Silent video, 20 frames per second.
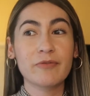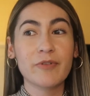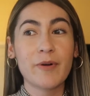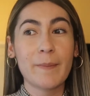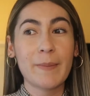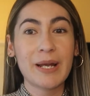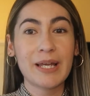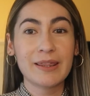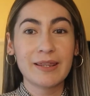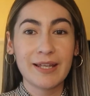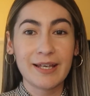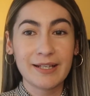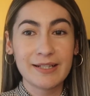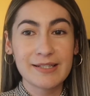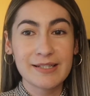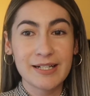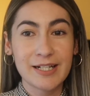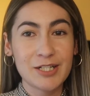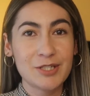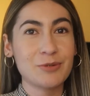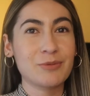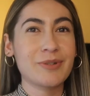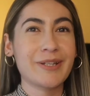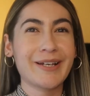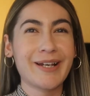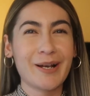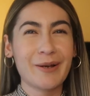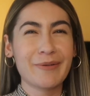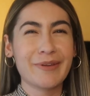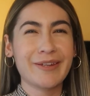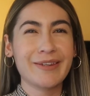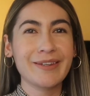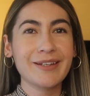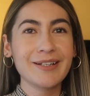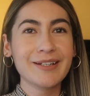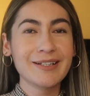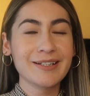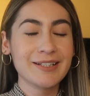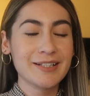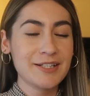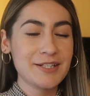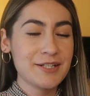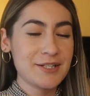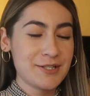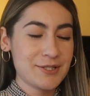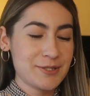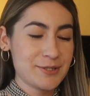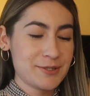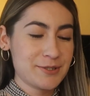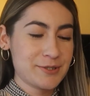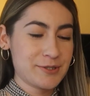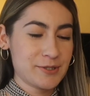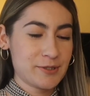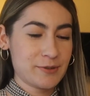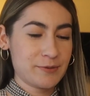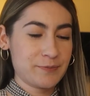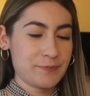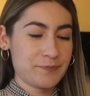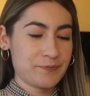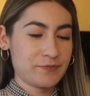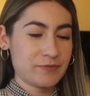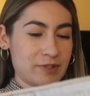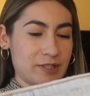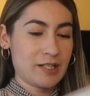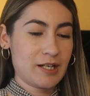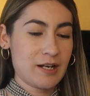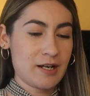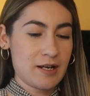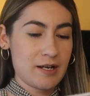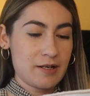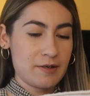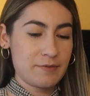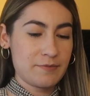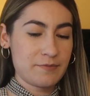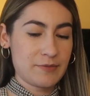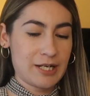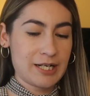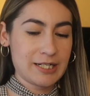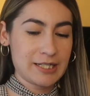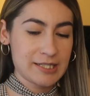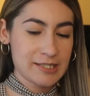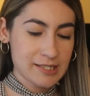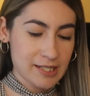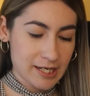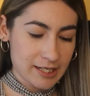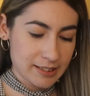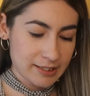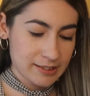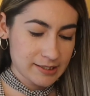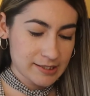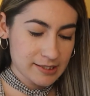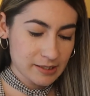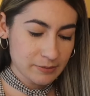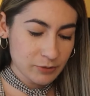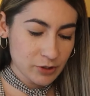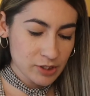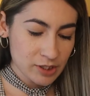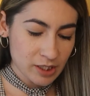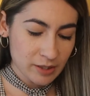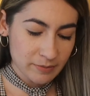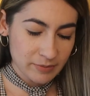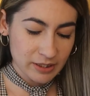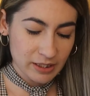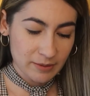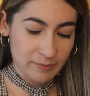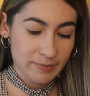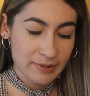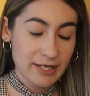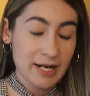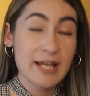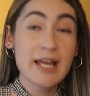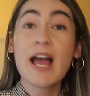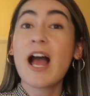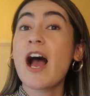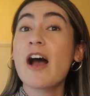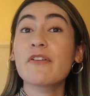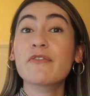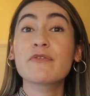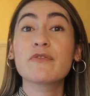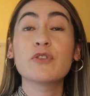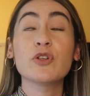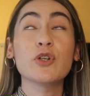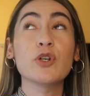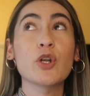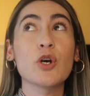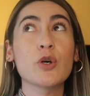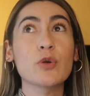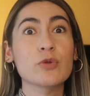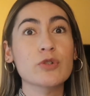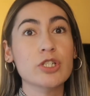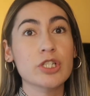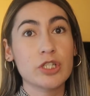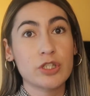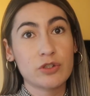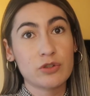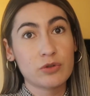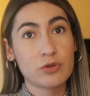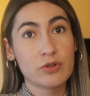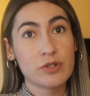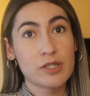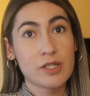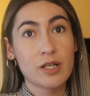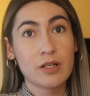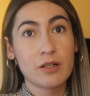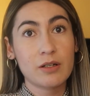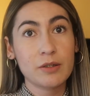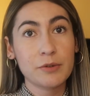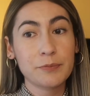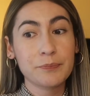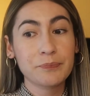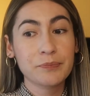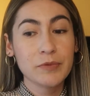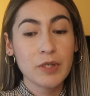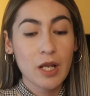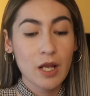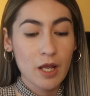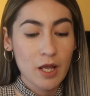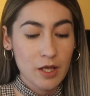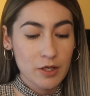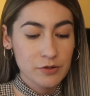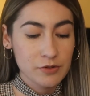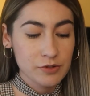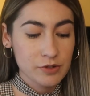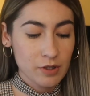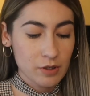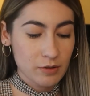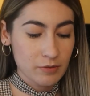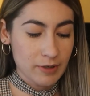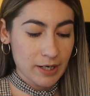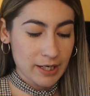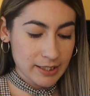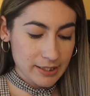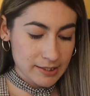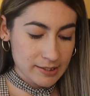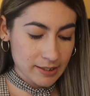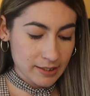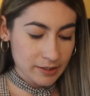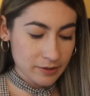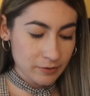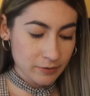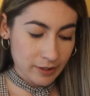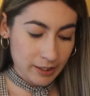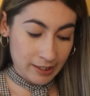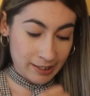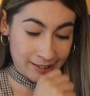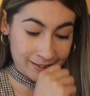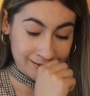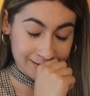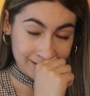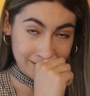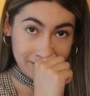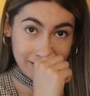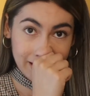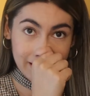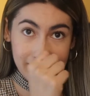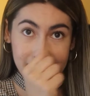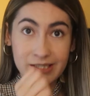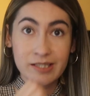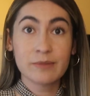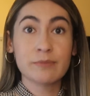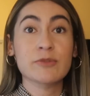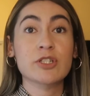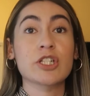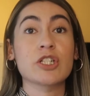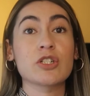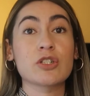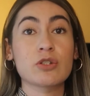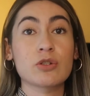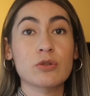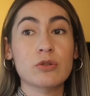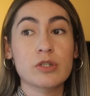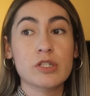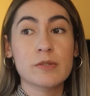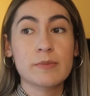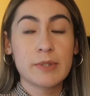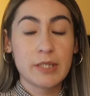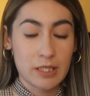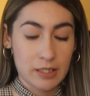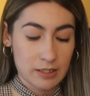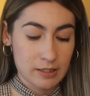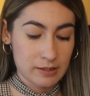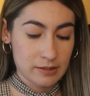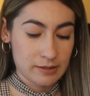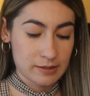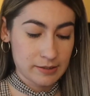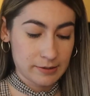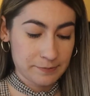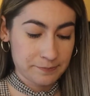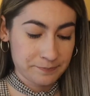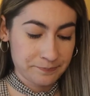from my legs and I don't like how they look. So I decided summer's coming up and I have no jean shorts at all. So I decided, okay, I need to get some jean shorts because